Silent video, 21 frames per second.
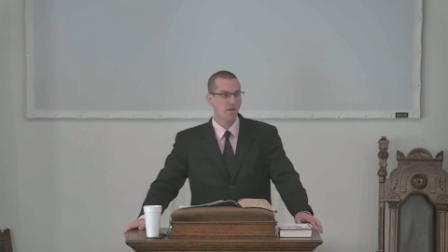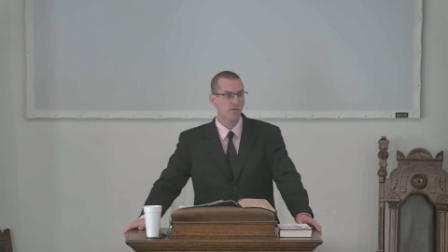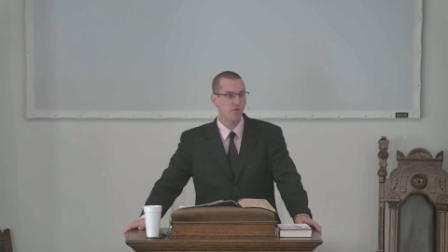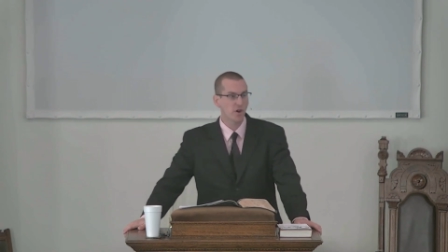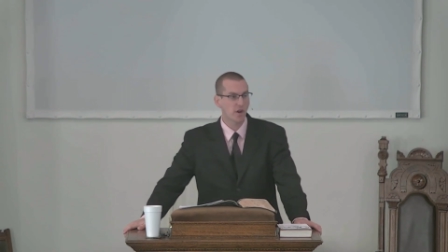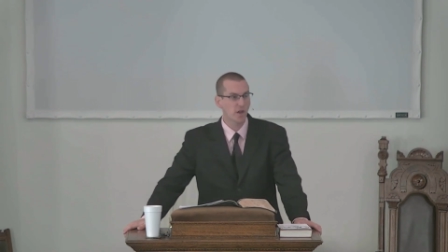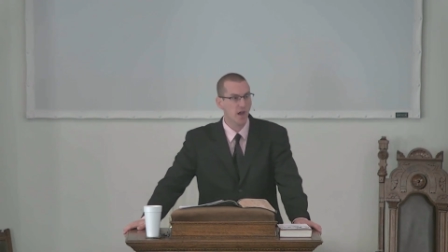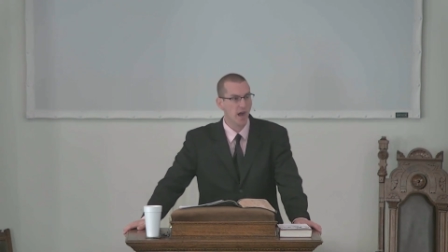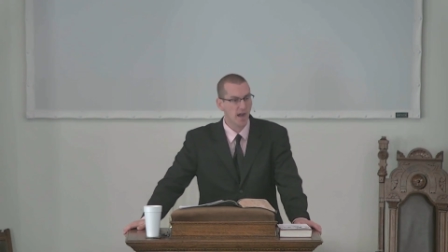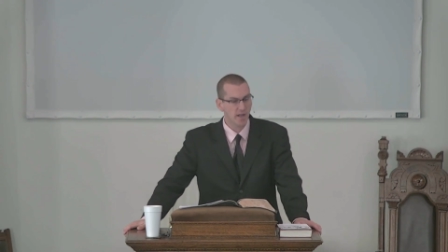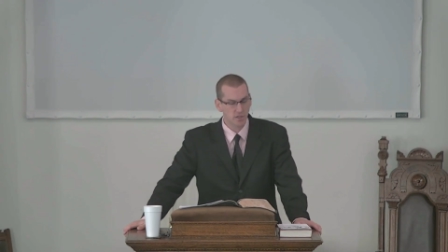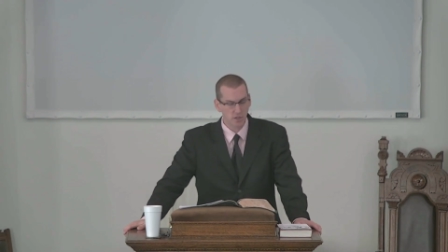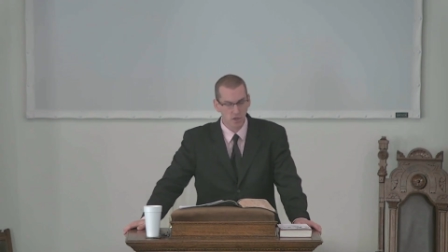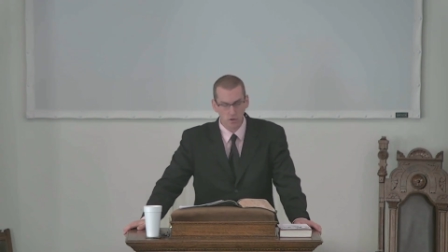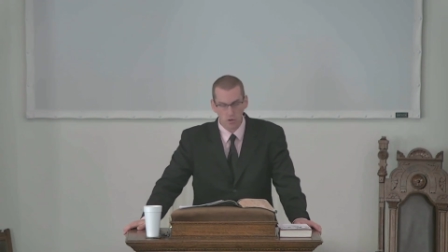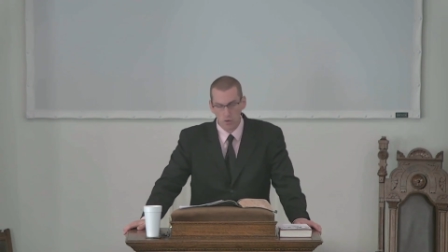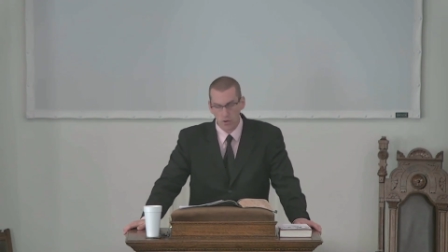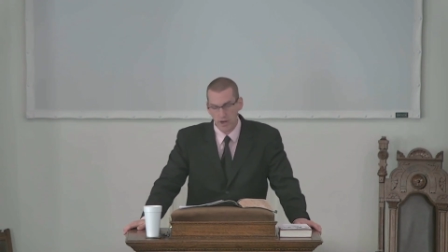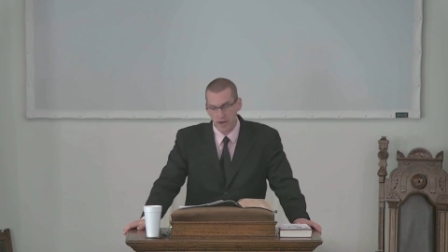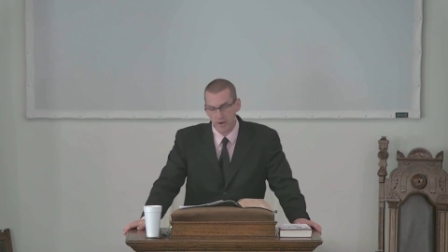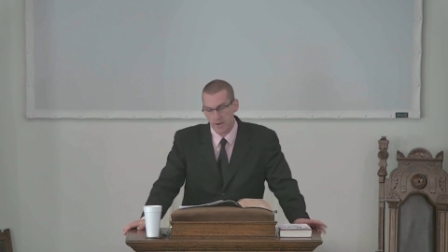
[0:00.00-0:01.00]
for God's
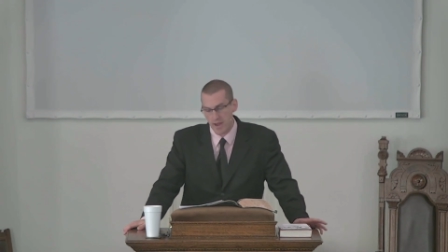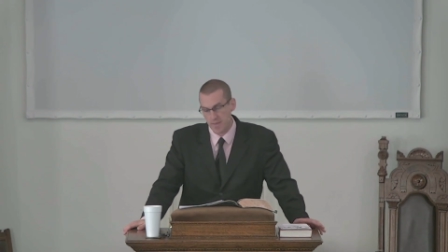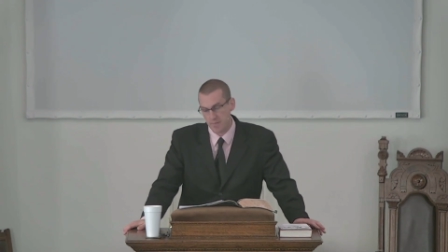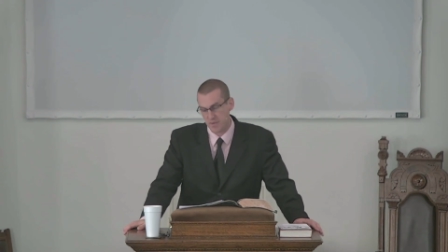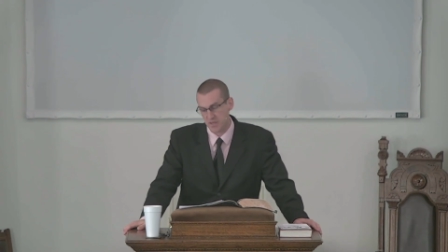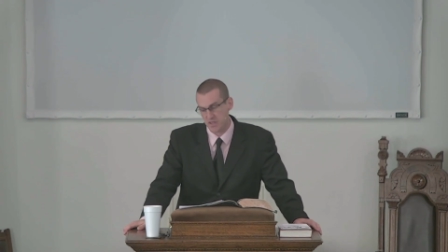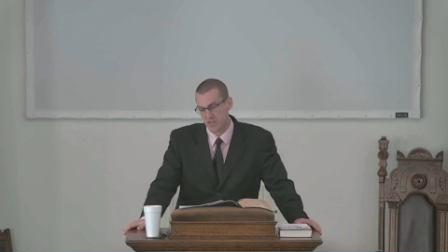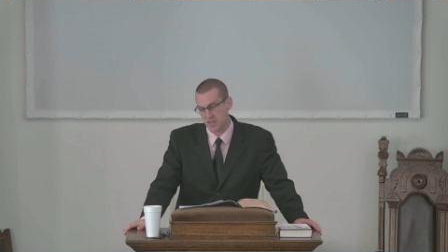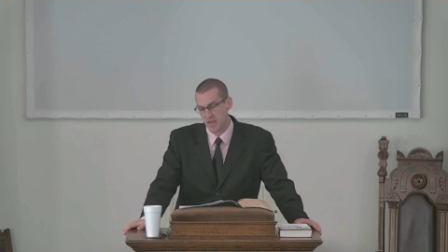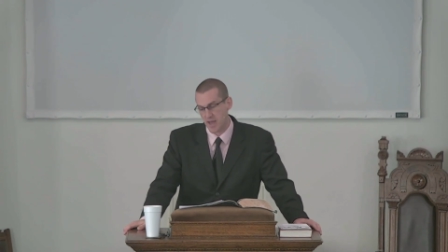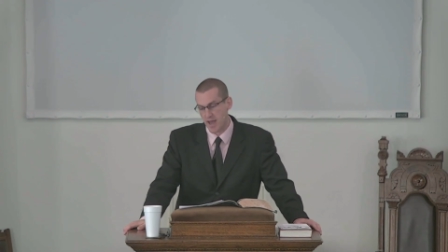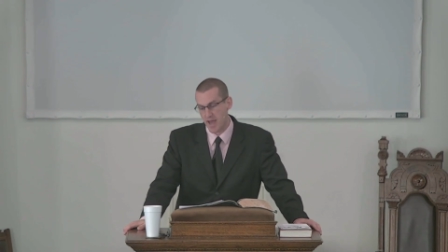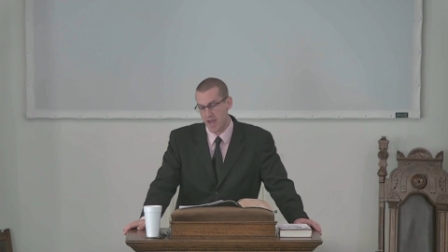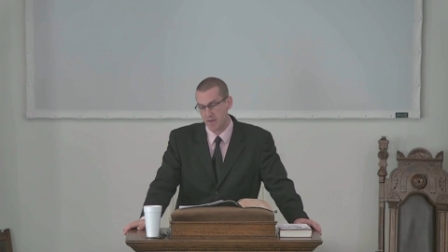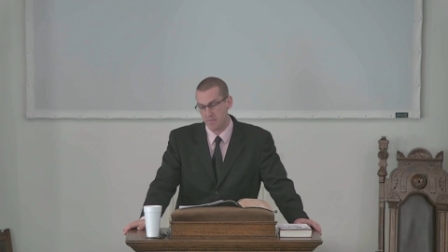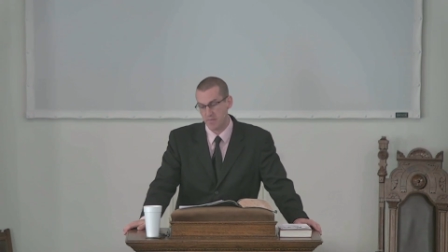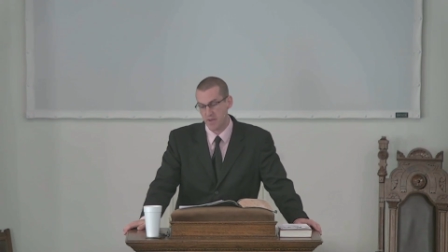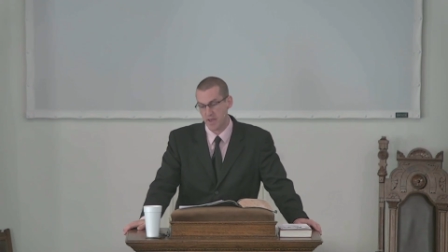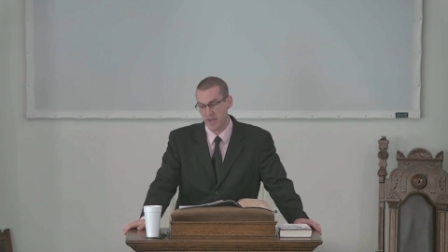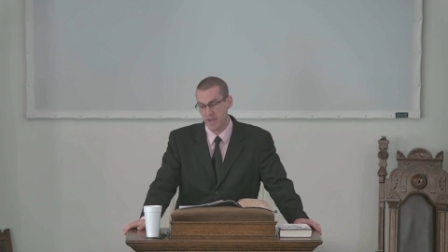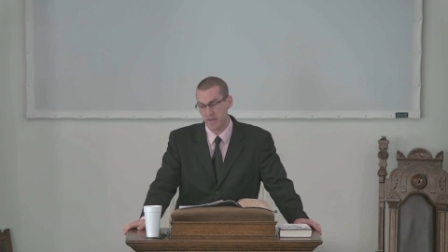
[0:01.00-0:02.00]
glory right
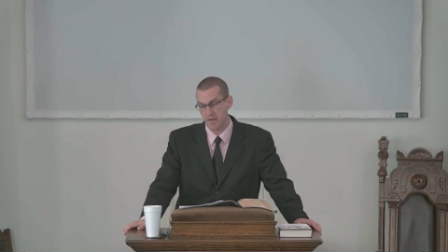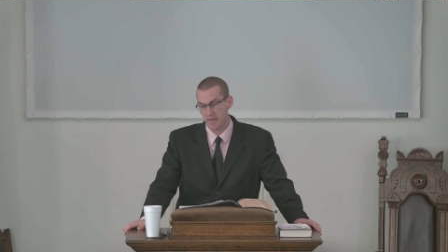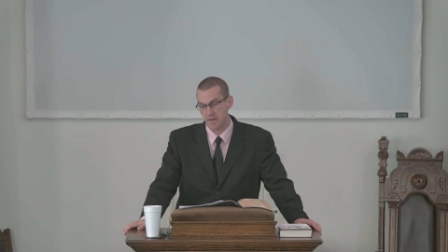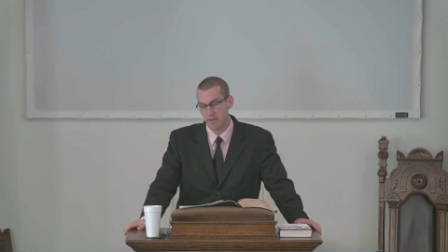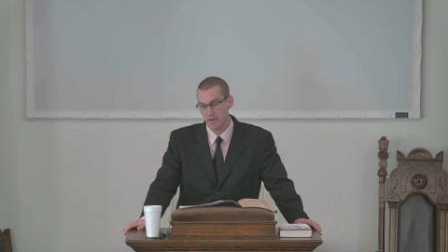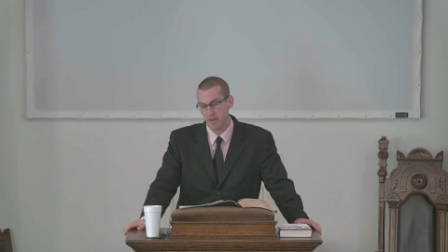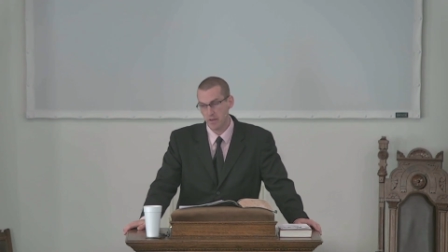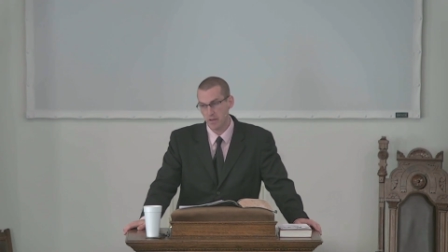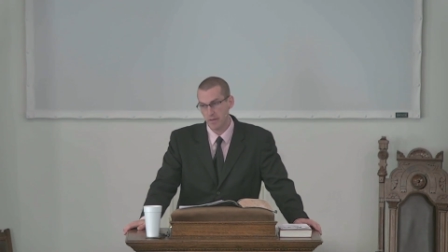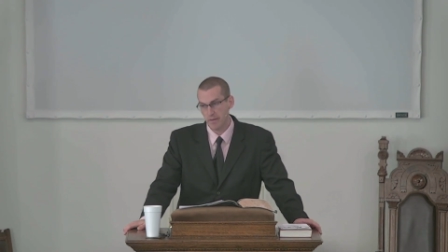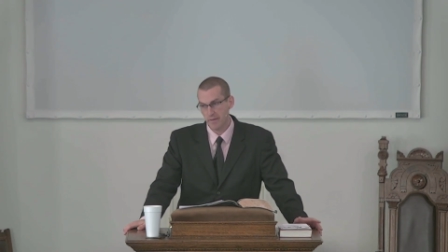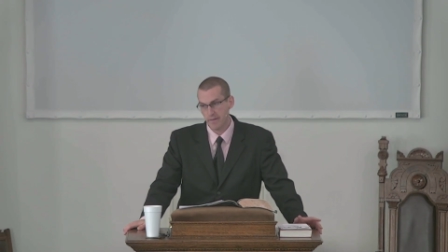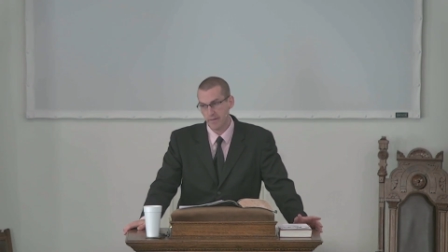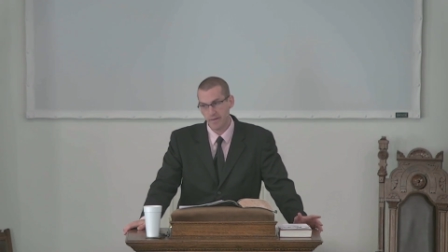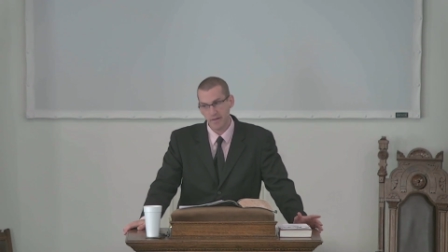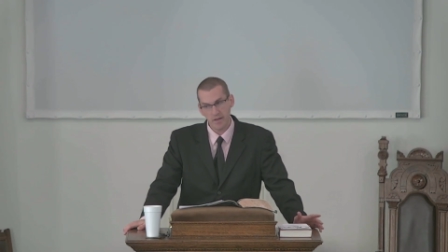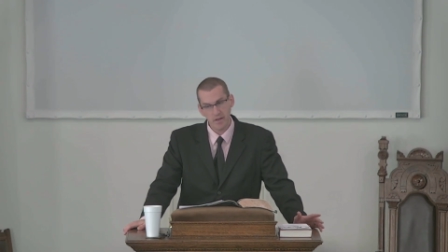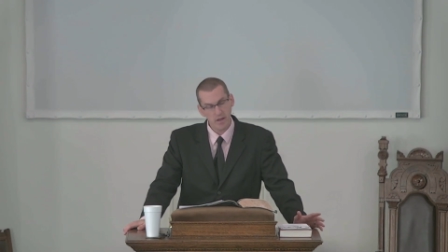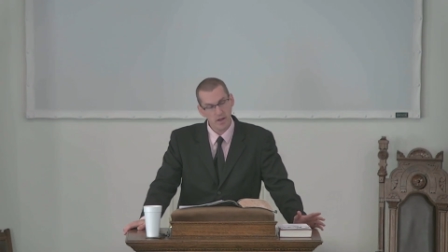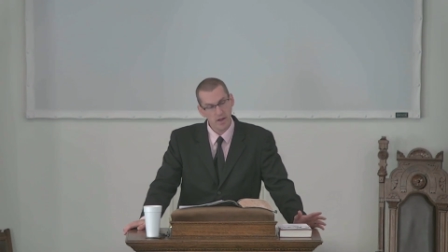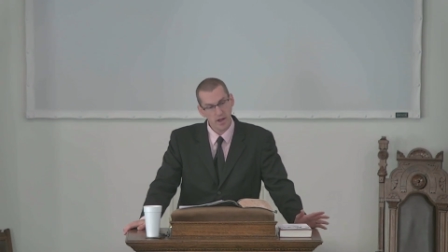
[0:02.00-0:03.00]
beside me.
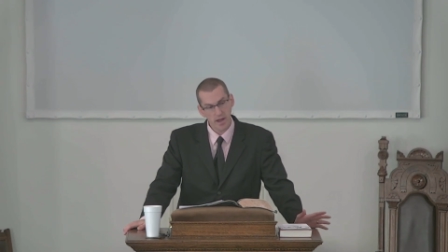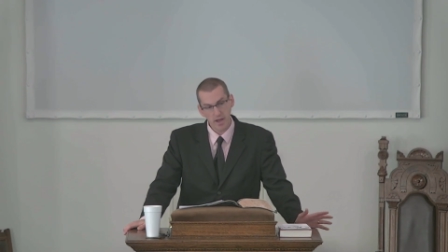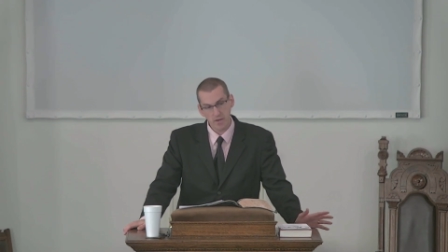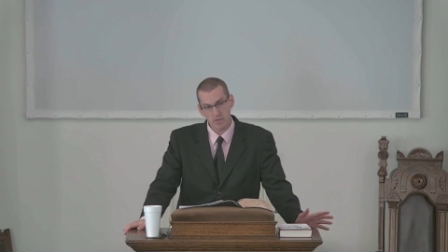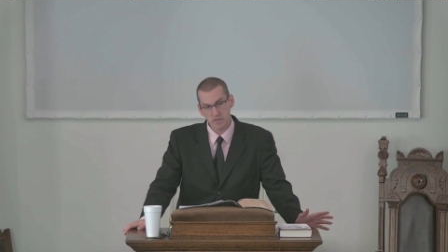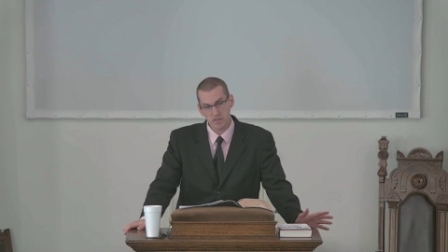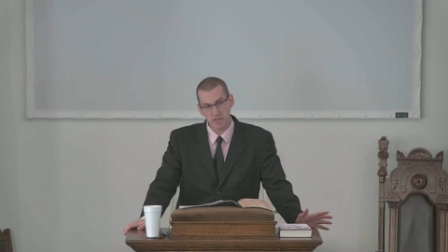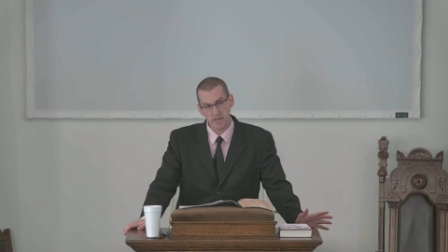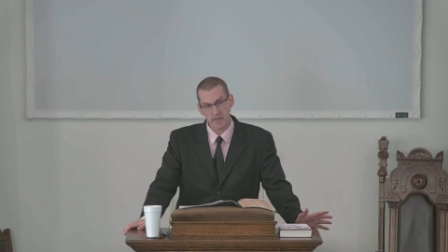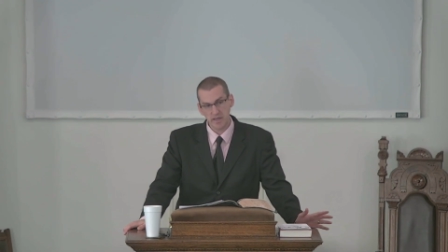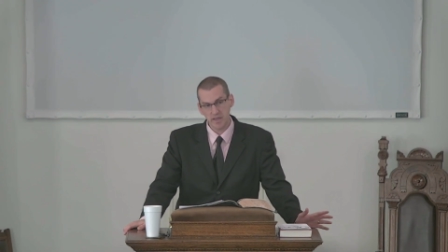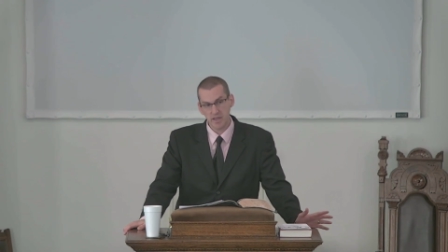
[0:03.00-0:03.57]
I was